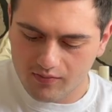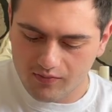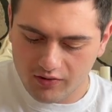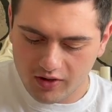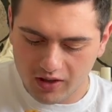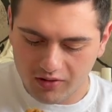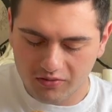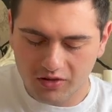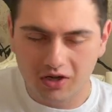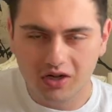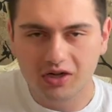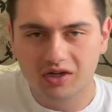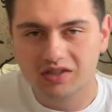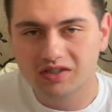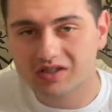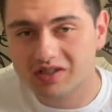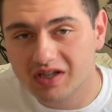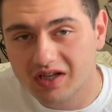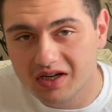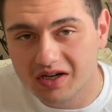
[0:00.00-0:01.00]
I'm not gonna
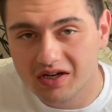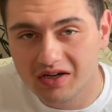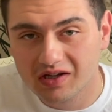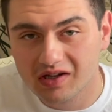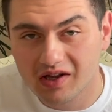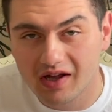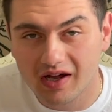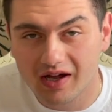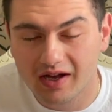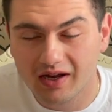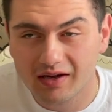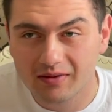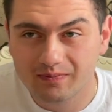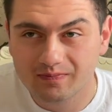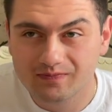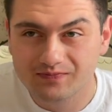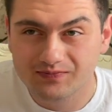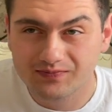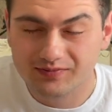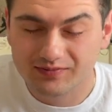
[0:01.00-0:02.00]
sit here and lie.
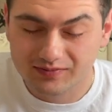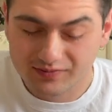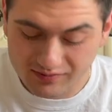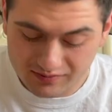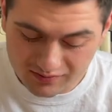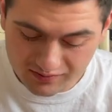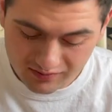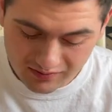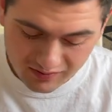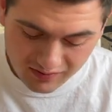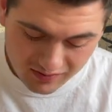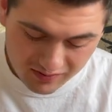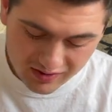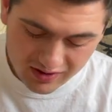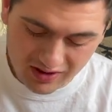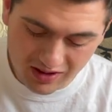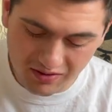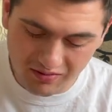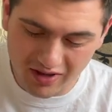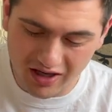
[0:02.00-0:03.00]

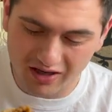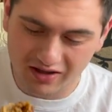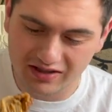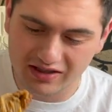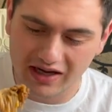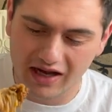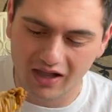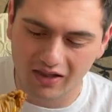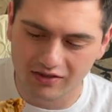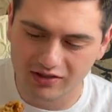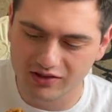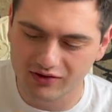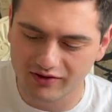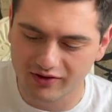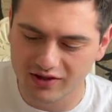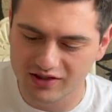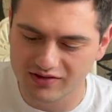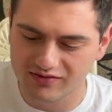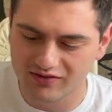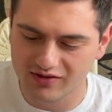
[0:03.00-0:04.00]
The amount of calories for
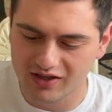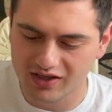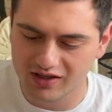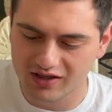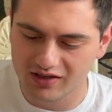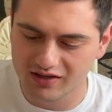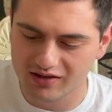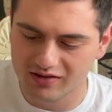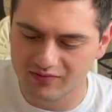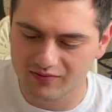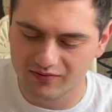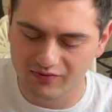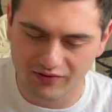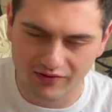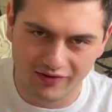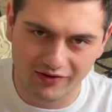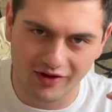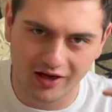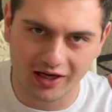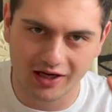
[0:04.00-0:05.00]
this vegan
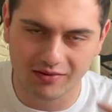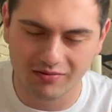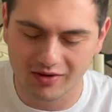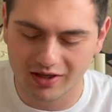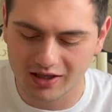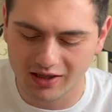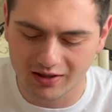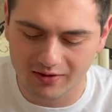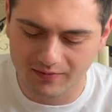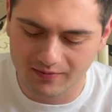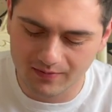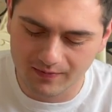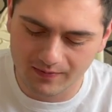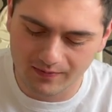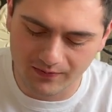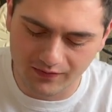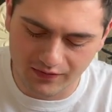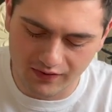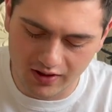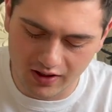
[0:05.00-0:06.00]
fake meat,
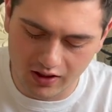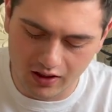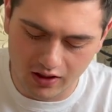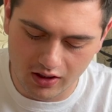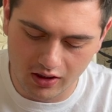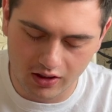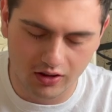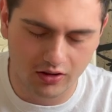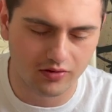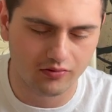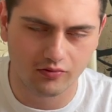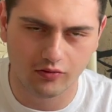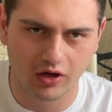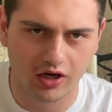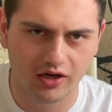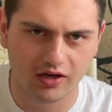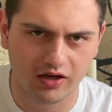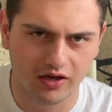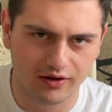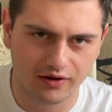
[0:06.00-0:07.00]
or why
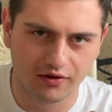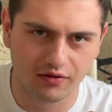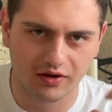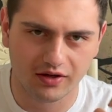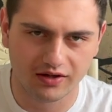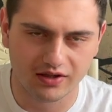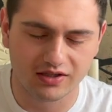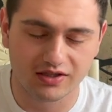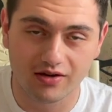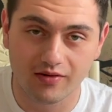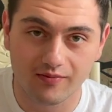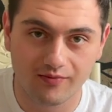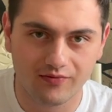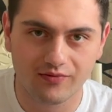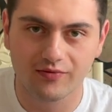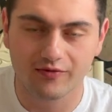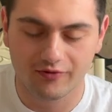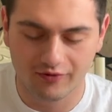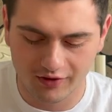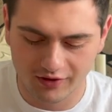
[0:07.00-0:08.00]
did I go like this?
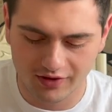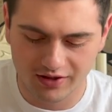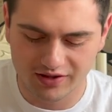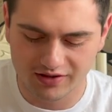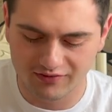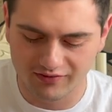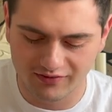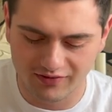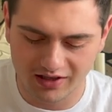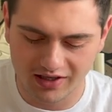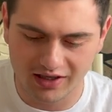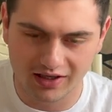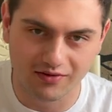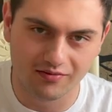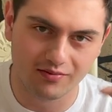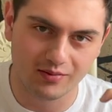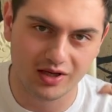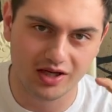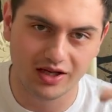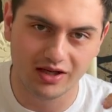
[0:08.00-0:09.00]
for this vegan
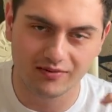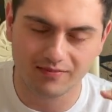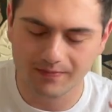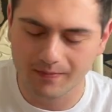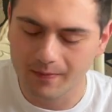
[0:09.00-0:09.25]
meat